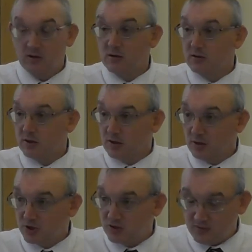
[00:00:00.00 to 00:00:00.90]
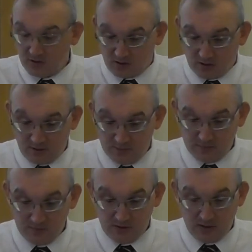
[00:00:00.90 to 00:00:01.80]
The curse of the law
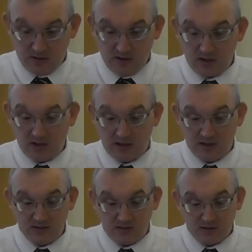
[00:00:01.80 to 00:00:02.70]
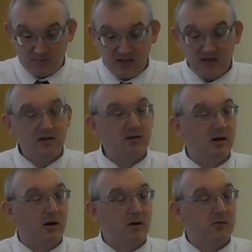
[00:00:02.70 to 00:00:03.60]
and the dominion
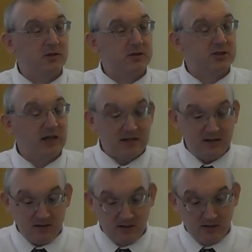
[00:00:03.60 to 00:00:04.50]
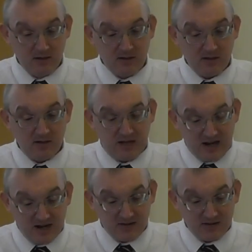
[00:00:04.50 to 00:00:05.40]
of Satan,
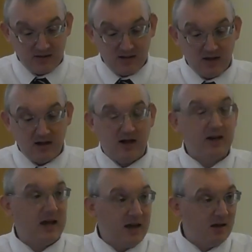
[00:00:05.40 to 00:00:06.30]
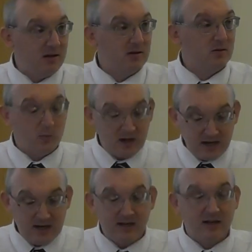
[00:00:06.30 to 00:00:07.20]
death, and hell.
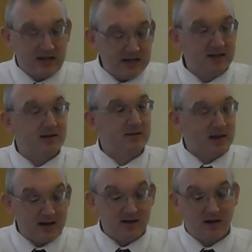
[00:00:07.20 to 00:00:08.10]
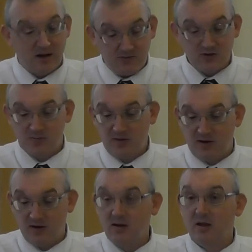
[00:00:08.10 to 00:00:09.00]
We need that office
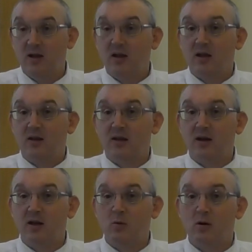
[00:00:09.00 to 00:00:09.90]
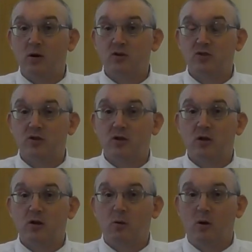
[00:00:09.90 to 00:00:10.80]
bearer. And there he was,
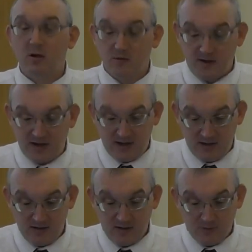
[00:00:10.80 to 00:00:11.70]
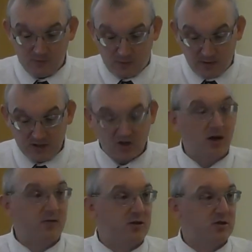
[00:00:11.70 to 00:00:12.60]
qualified for his
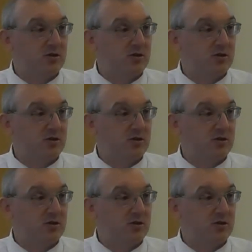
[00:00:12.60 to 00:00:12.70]
office